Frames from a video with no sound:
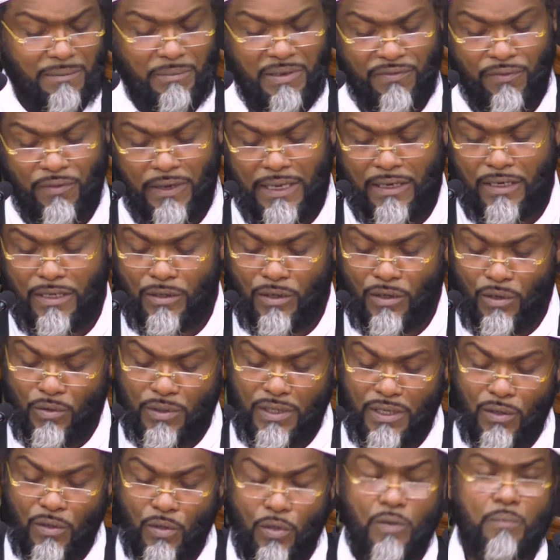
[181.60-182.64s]
and before I
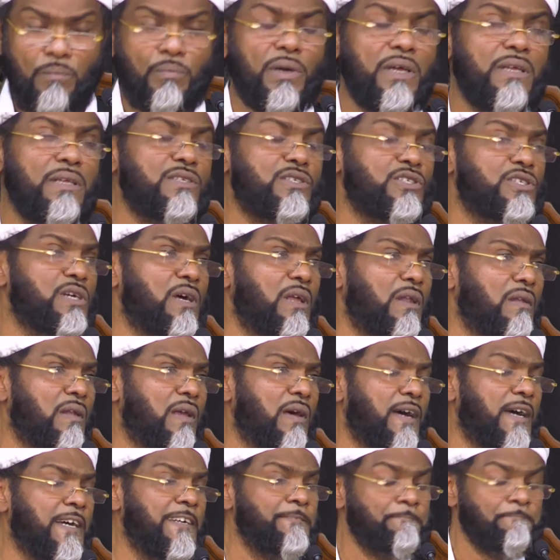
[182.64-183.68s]
conclude the khutbah,
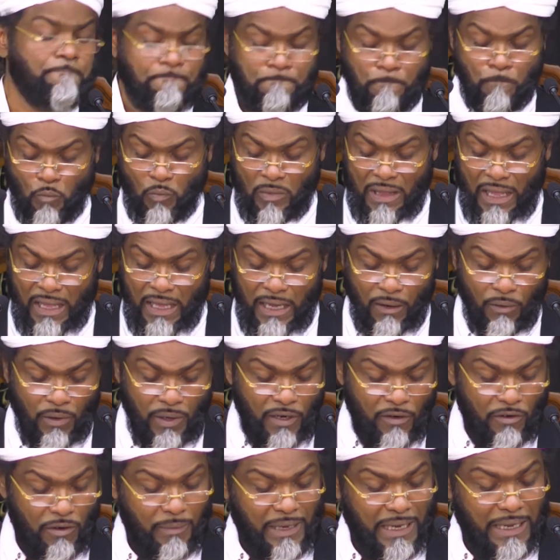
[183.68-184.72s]
inshallah, I
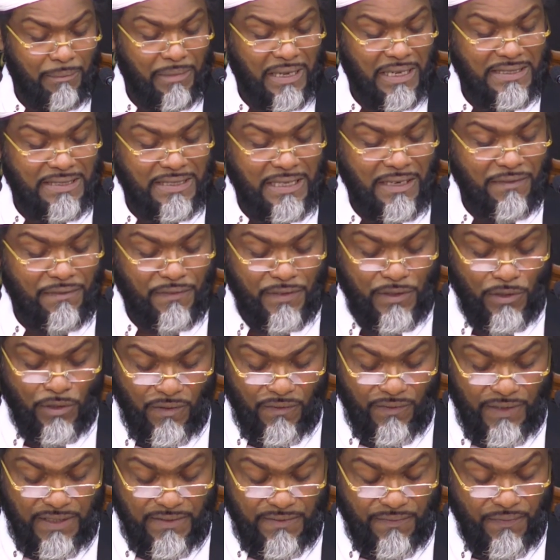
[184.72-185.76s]
want to remind myself and
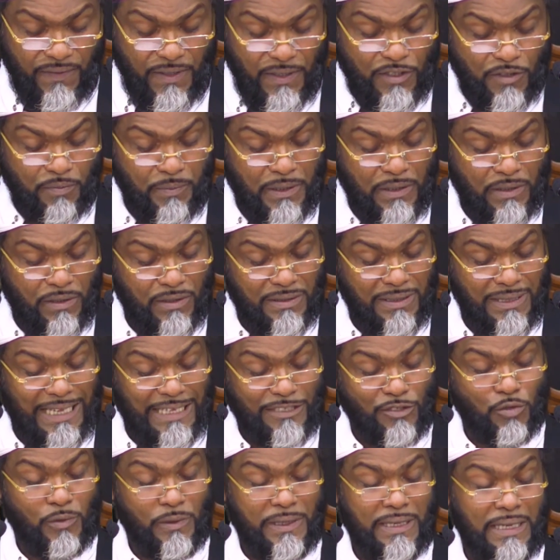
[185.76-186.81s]
you of this verse because
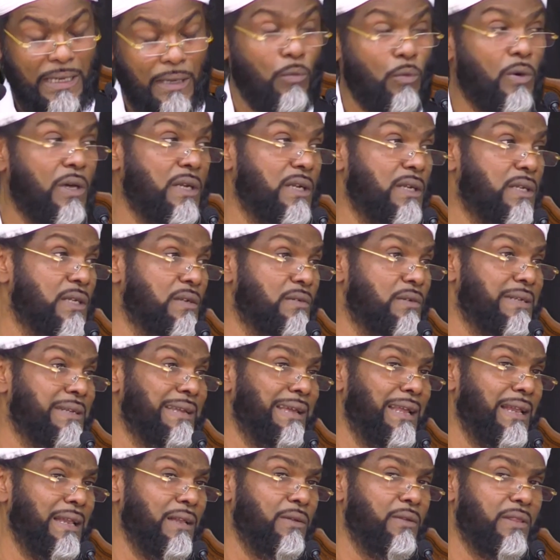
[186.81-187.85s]
last week I wanted to
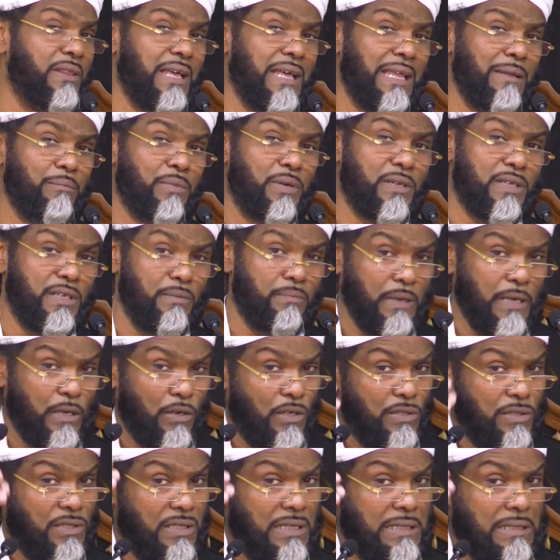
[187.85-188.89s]
tell you that, but
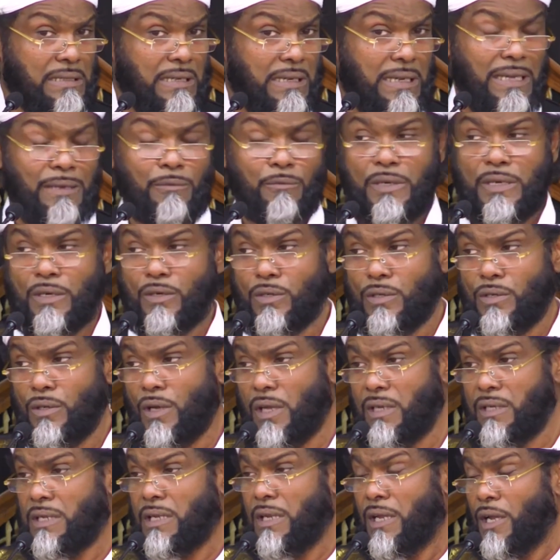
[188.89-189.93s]
because at the time we could
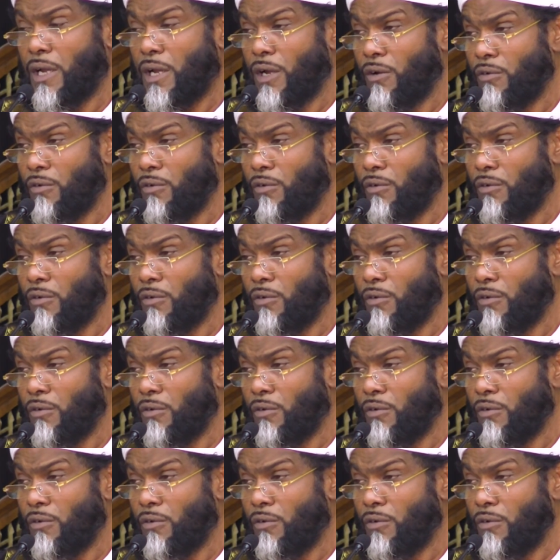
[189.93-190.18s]
not.